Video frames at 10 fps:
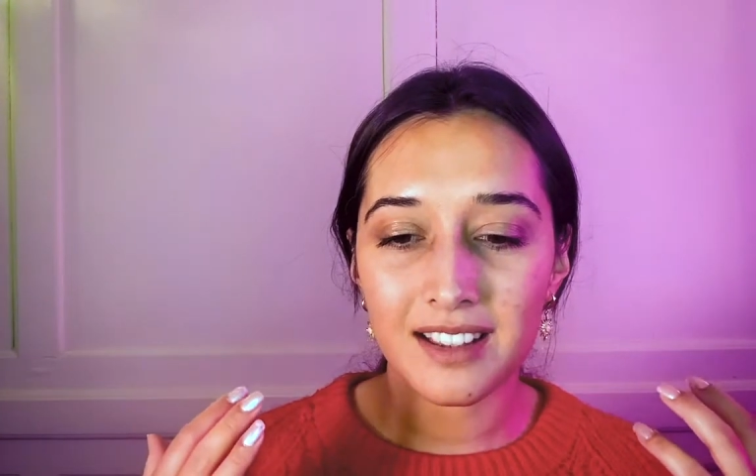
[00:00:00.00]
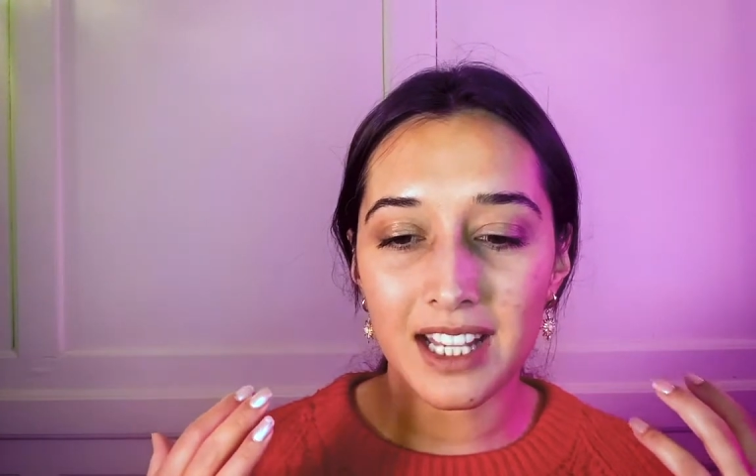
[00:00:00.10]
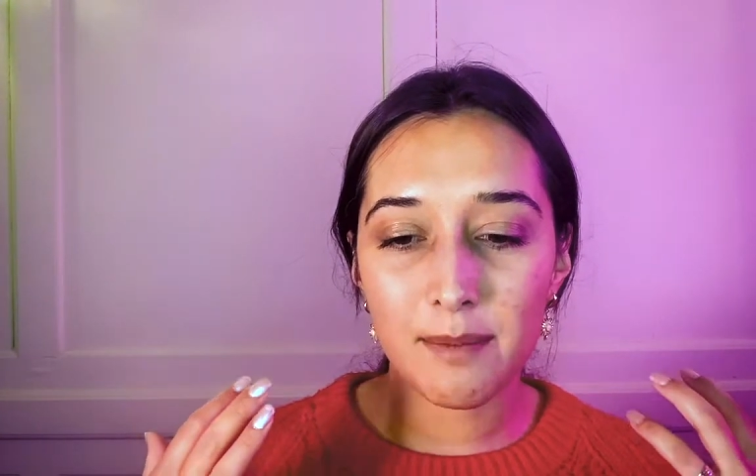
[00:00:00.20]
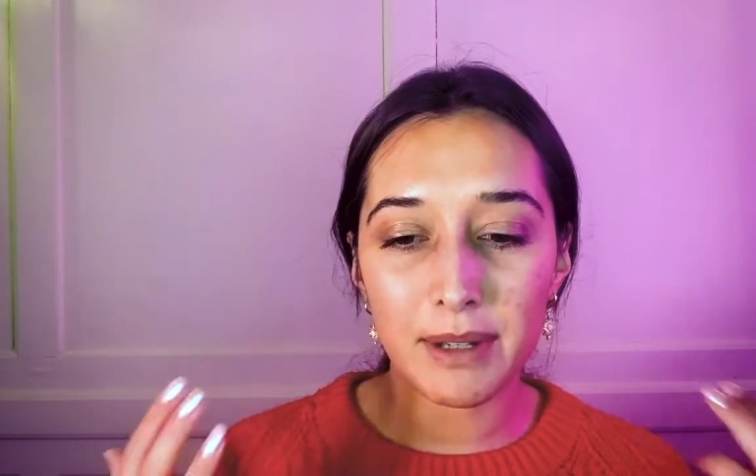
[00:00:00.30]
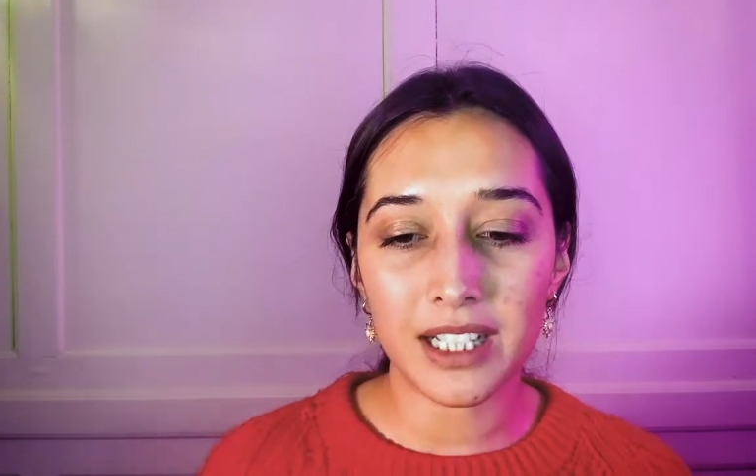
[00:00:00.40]

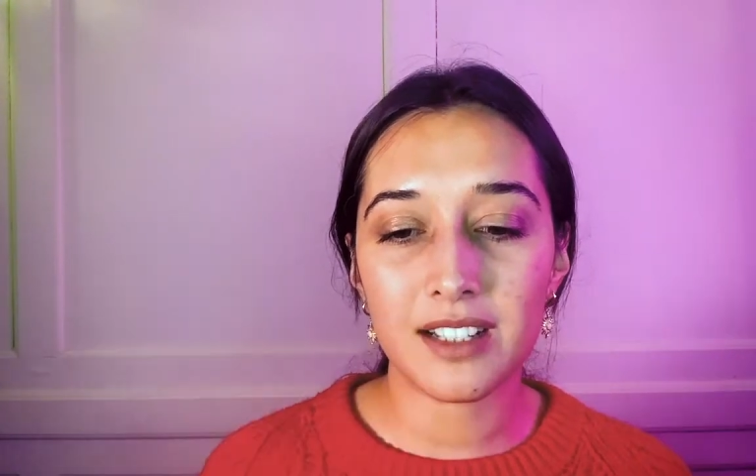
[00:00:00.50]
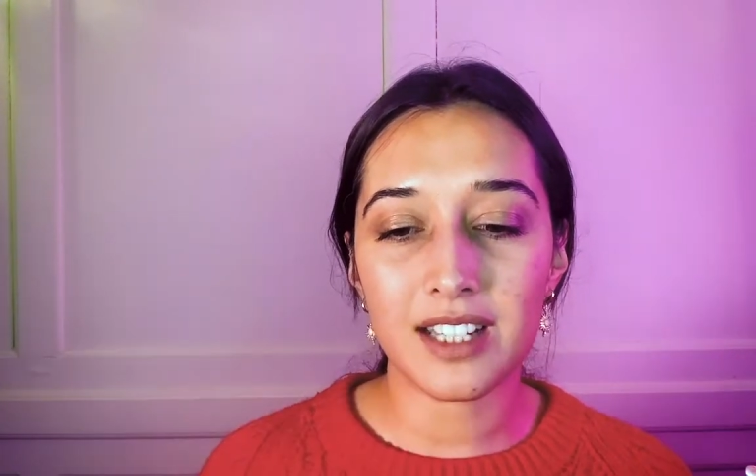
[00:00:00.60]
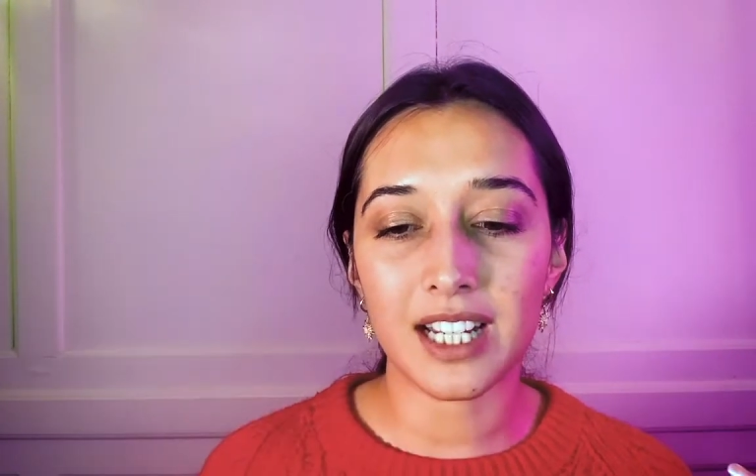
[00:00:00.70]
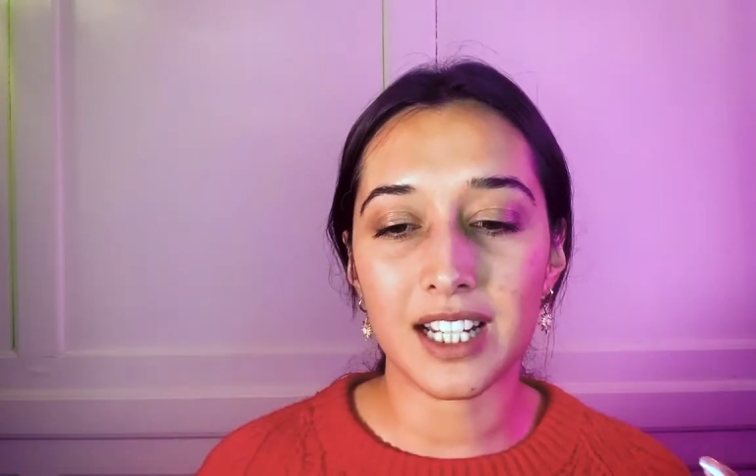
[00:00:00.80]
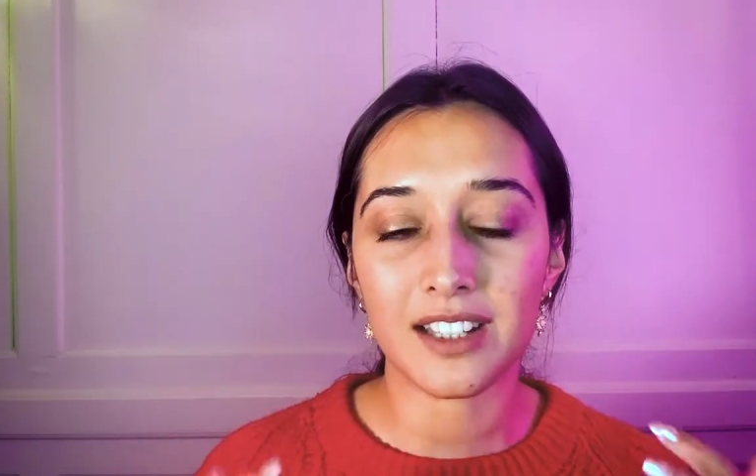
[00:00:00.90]
the
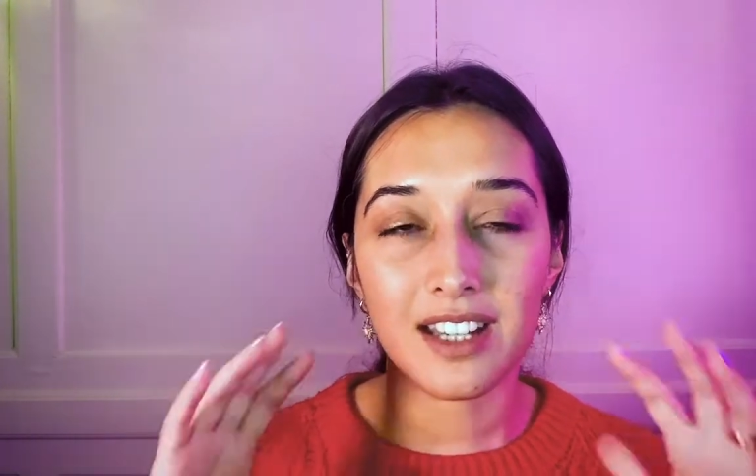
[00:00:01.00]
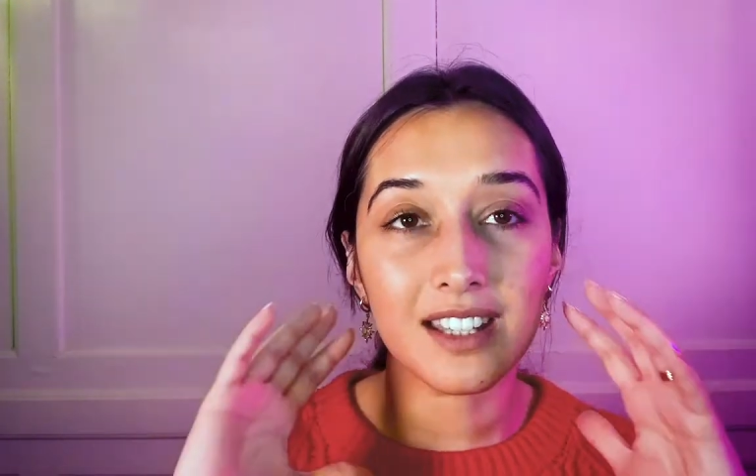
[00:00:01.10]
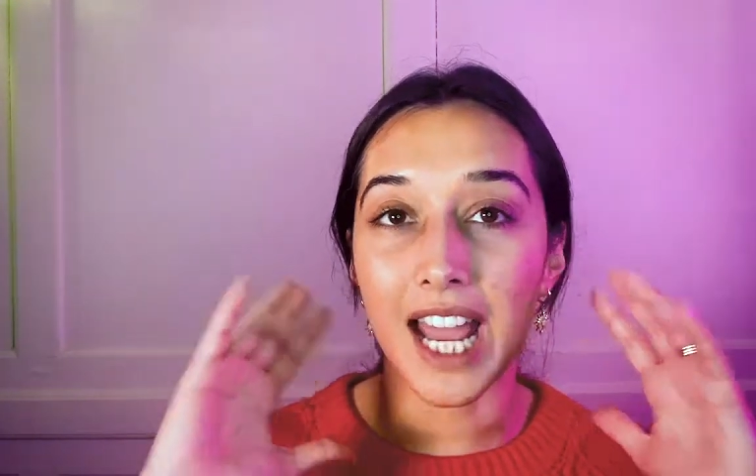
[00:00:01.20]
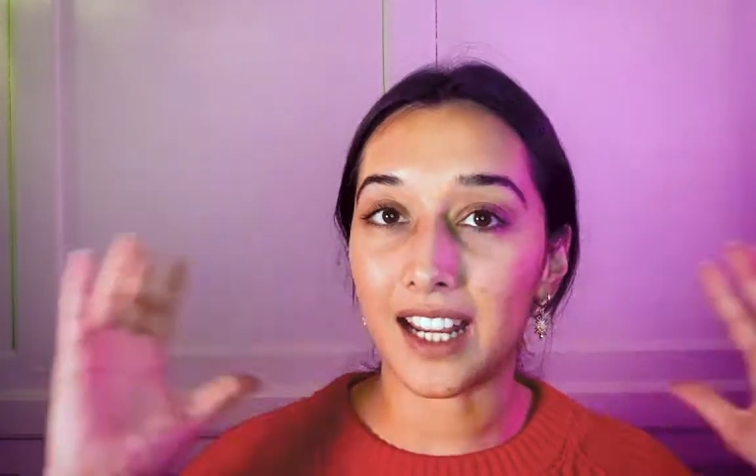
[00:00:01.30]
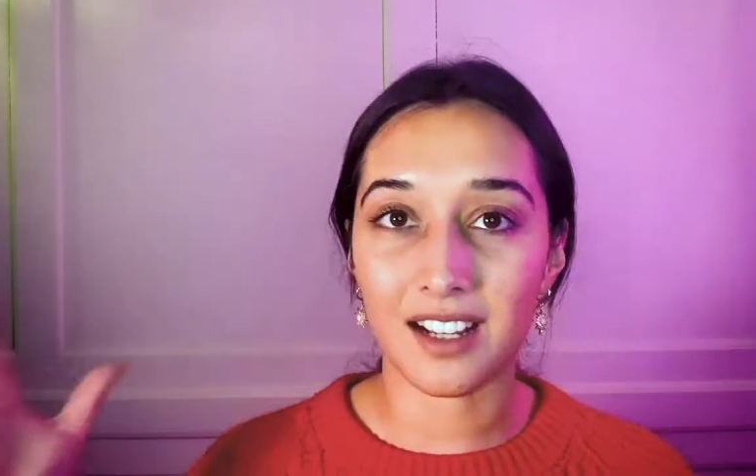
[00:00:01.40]
ability to
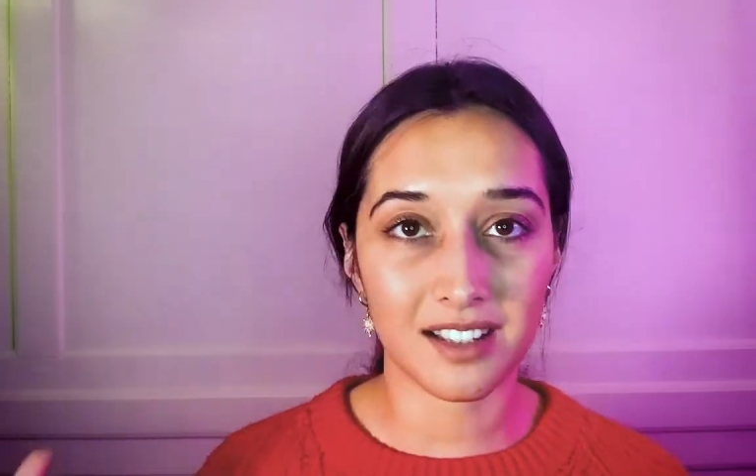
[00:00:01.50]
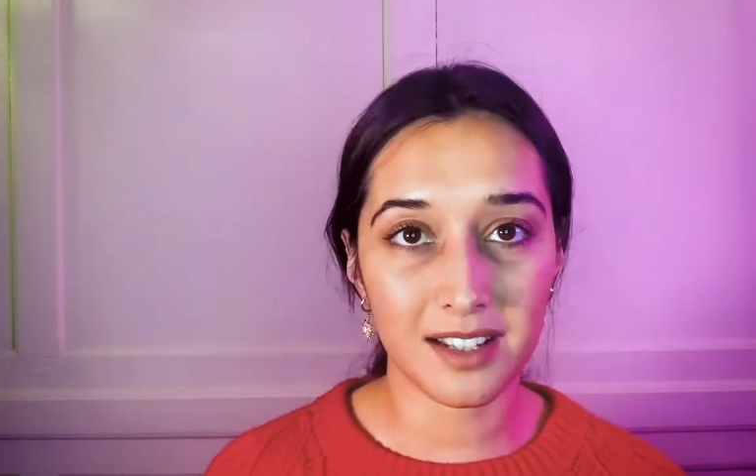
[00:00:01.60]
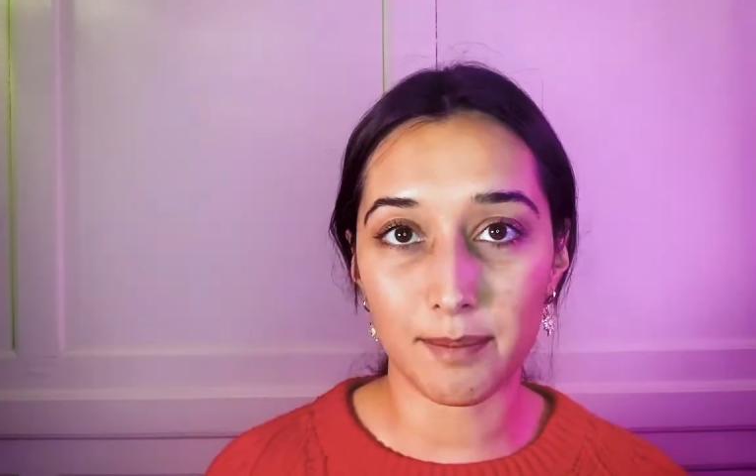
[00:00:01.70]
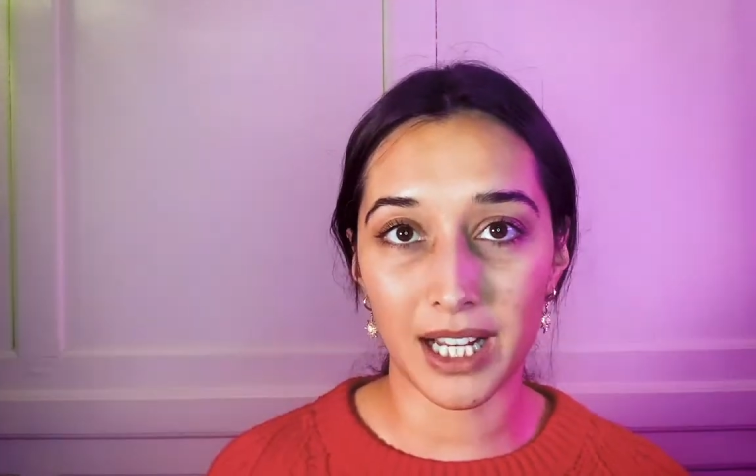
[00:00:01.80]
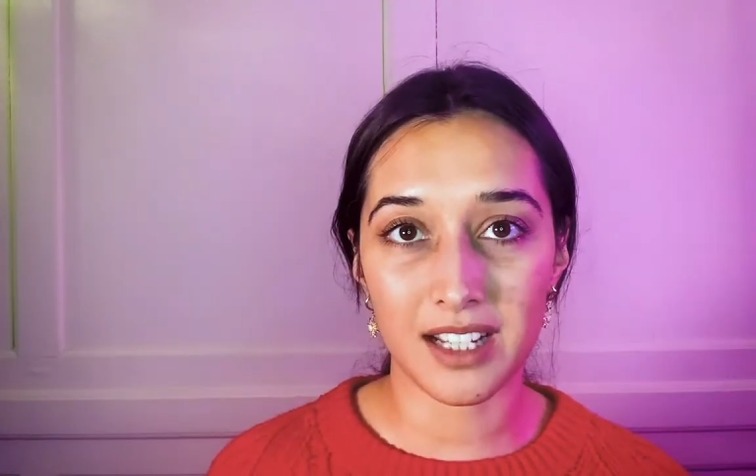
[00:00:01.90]
take us
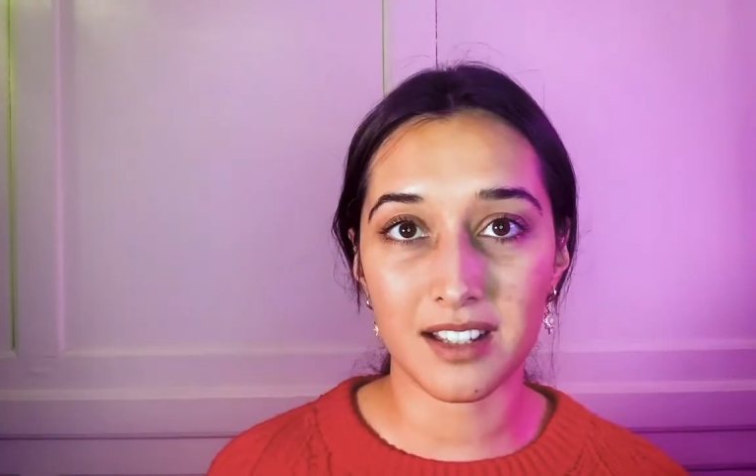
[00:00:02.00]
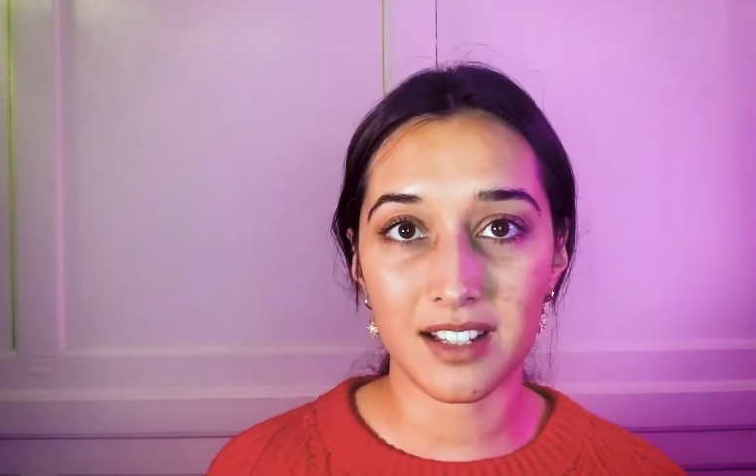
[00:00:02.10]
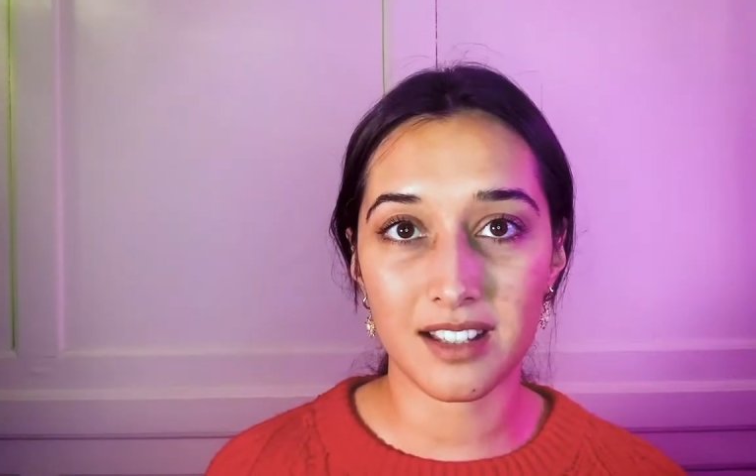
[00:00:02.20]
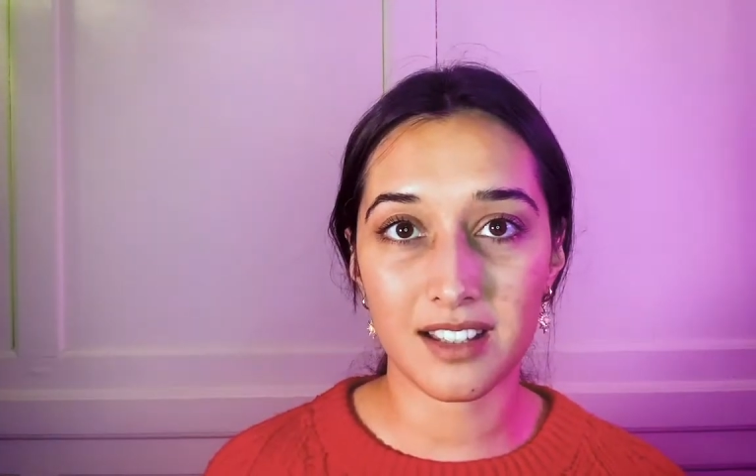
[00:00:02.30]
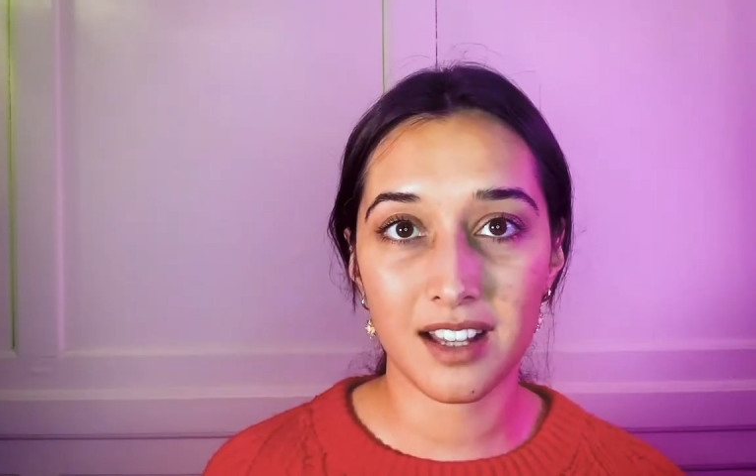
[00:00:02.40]
to
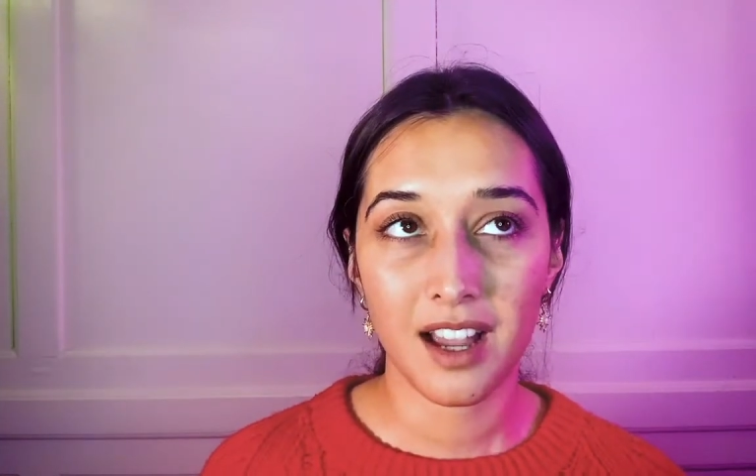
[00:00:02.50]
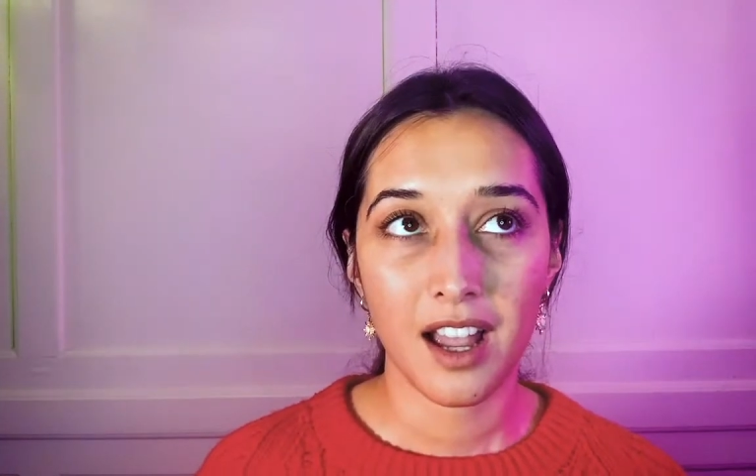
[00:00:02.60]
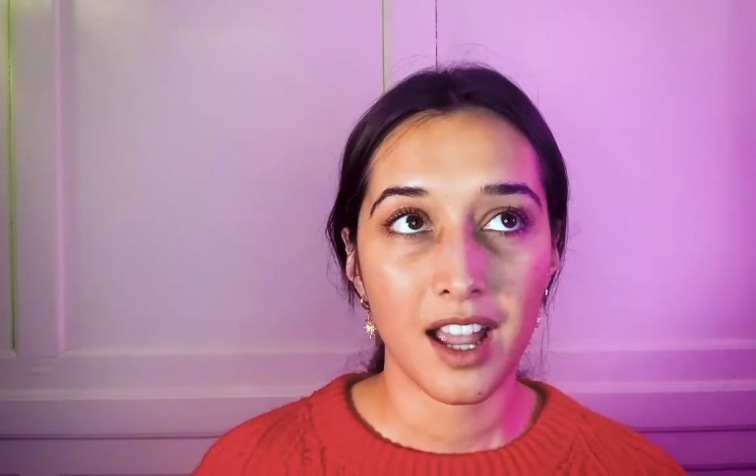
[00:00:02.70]
places.